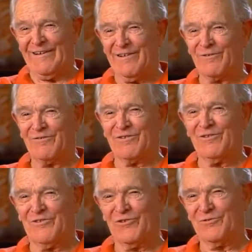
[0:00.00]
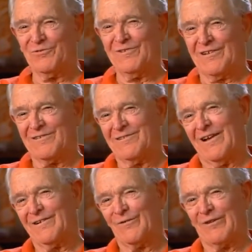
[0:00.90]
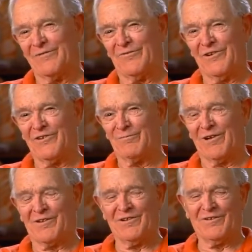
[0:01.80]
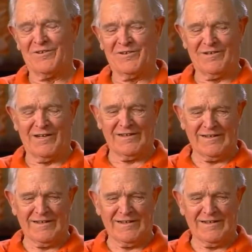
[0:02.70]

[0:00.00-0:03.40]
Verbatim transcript: This was in June. I hadn't quite finished my thesis yet.